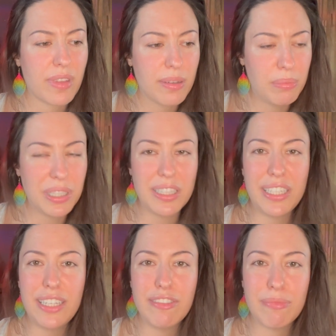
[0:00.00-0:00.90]

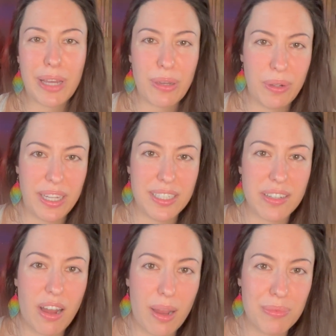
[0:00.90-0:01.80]
believe my way into
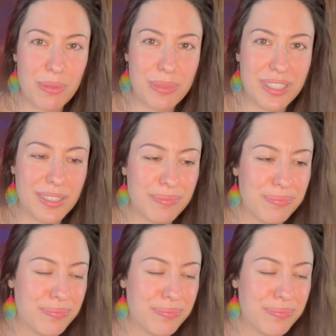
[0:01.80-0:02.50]
optimism,